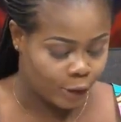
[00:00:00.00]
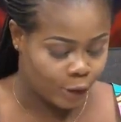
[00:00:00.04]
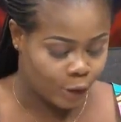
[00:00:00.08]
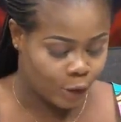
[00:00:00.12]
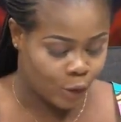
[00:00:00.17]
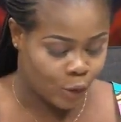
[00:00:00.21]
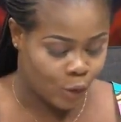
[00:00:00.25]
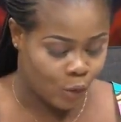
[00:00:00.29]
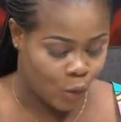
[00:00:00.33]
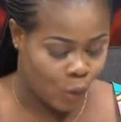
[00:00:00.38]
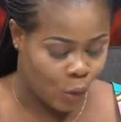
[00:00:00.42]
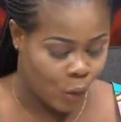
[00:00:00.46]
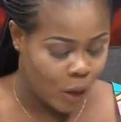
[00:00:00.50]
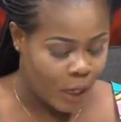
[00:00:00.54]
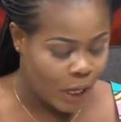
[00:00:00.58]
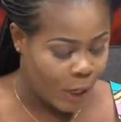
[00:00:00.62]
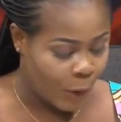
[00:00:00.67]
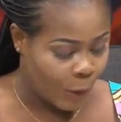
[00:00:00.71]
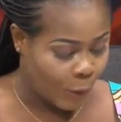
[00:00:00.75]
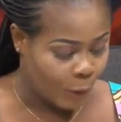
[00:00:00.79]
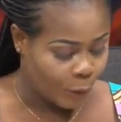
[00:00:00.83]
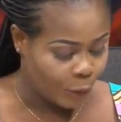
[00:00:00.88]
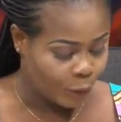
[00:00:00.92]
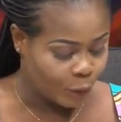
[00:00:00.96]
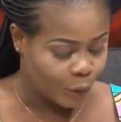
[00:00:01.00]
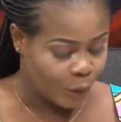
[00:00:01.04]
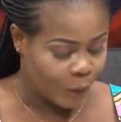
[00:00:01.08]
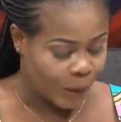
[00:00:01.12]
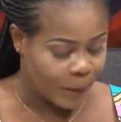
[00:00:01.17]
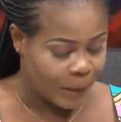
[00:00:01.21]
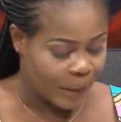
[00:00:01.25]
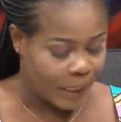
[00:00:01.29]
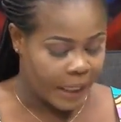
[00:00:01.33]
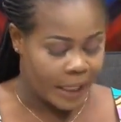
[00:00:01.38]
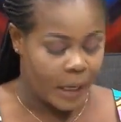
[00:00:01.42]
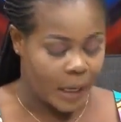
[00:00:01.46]
School, also a
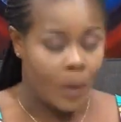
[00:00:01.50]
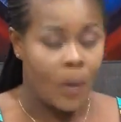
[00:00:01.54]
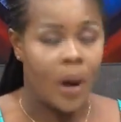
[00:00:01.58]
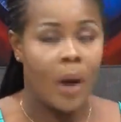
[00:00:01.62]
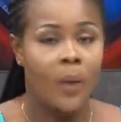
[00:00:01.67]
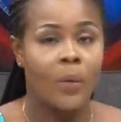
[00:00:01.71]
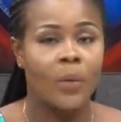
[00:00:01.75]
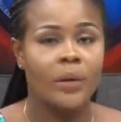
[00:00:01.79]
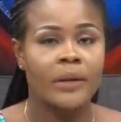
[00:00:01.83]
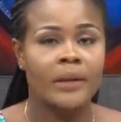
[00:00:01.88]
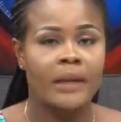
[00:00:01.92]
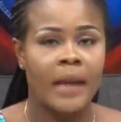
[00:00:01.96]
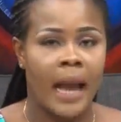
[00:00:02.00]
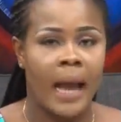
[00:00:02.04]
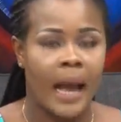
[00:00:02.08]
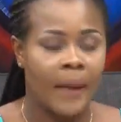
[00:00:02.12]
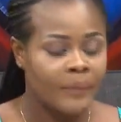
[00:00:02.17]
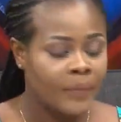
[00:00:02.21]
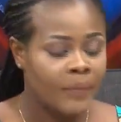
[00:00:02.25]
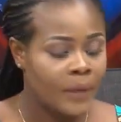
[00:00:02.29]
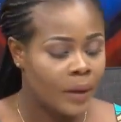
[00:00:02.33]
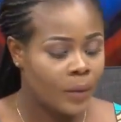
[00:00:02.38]
Neye Wawoda,